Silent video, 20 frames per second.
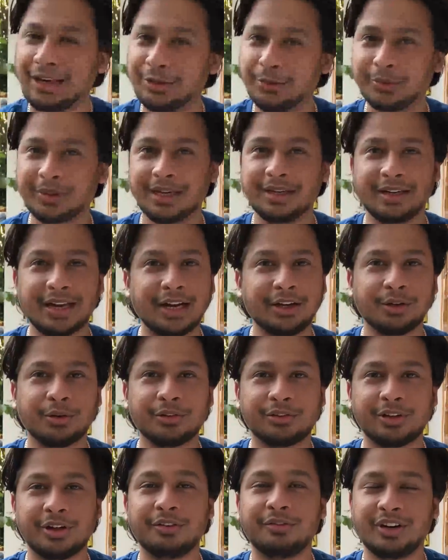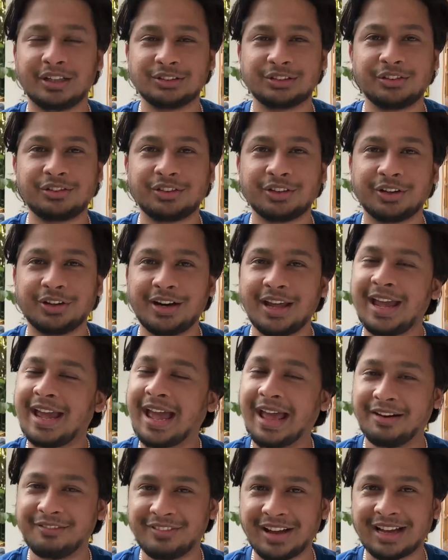and you can get yourself registered
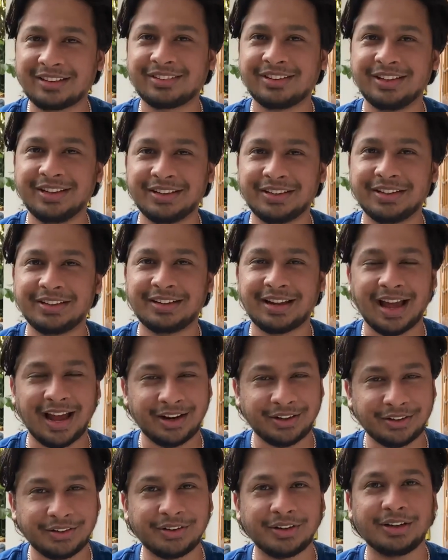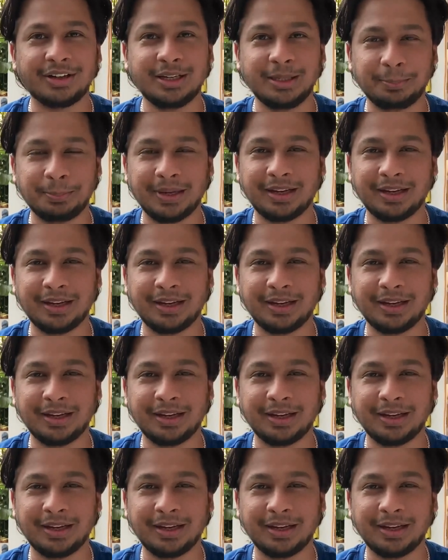and vaccinated at an early